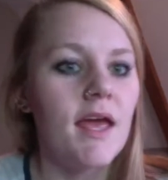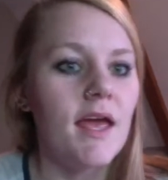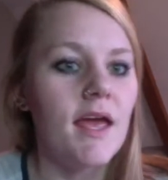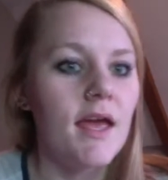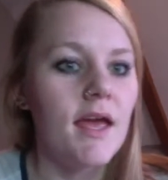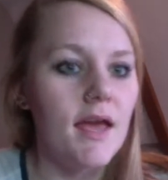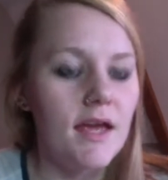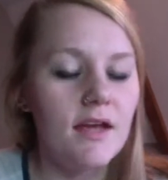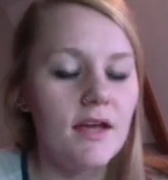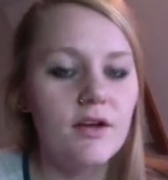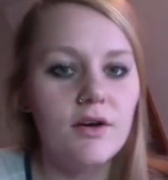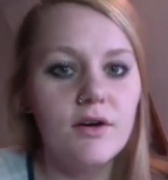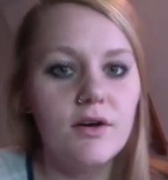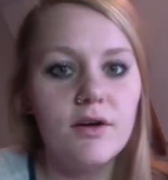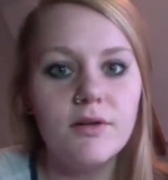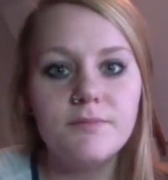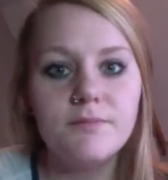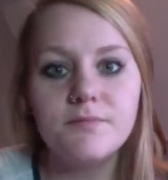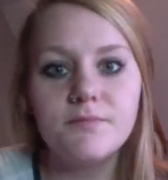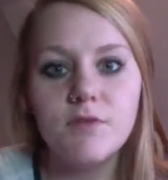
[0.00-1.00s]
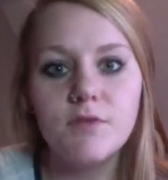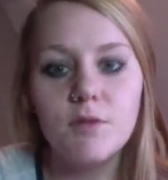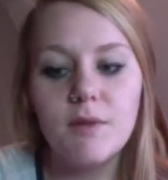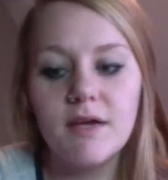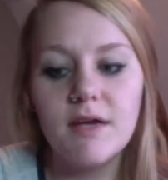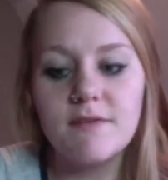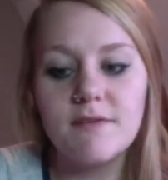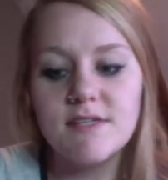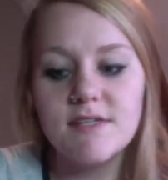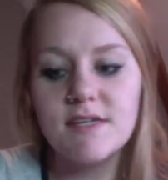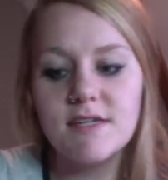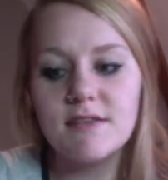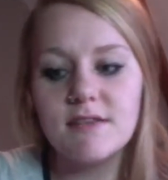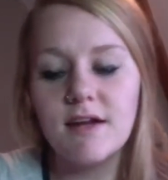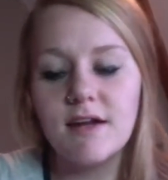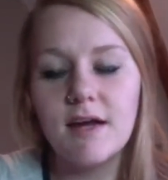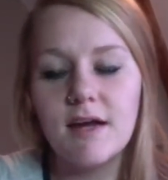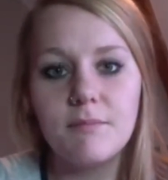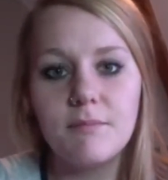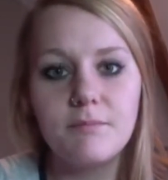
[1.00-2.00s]
hey girl, you may have seen that
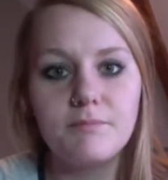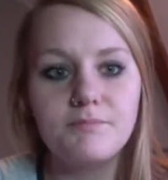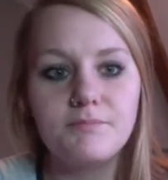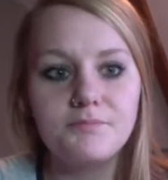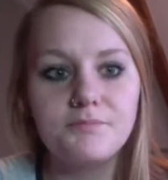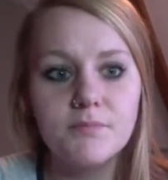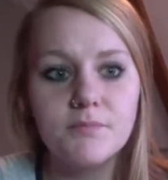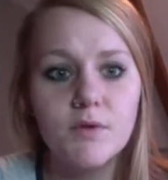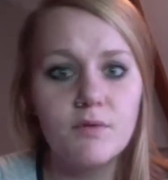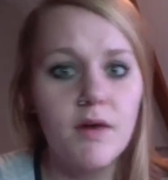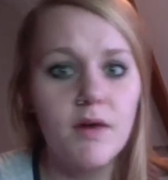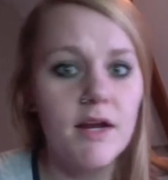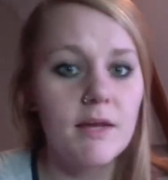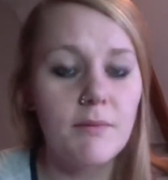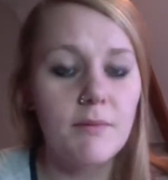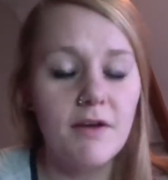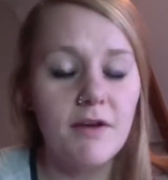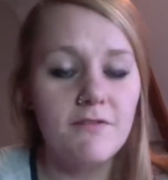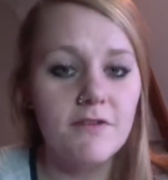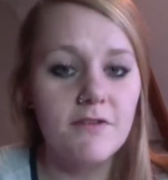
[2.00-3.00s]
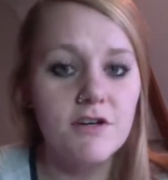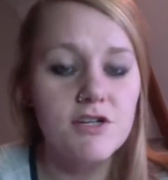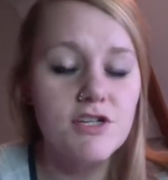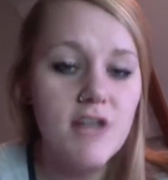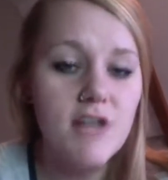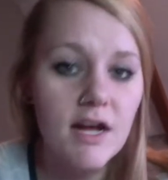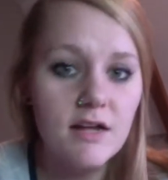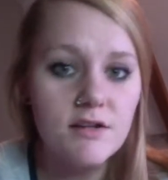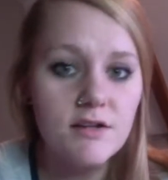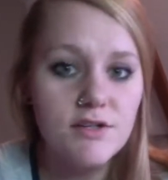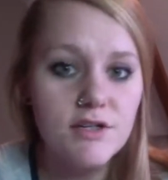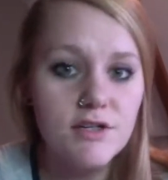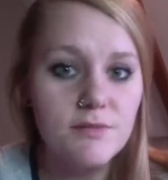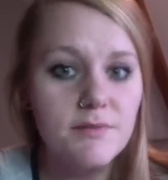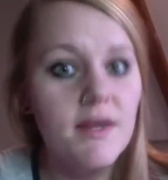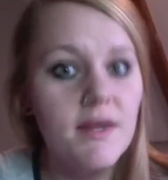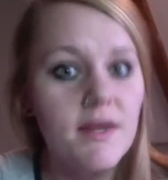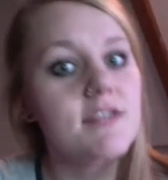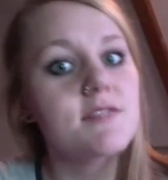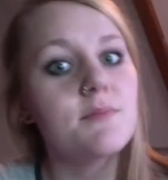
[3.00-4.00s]
I'm running my first challenge group
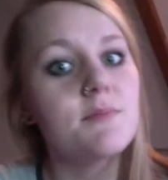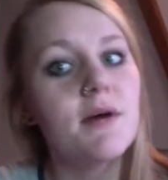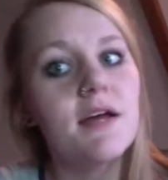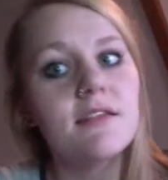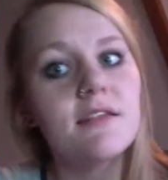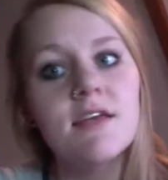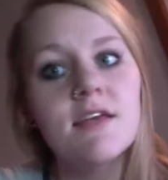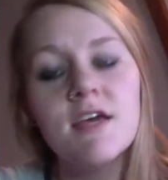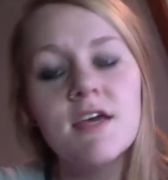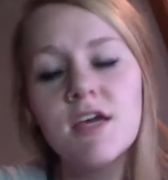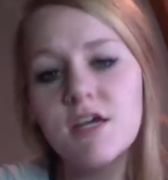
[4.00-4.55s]
next month.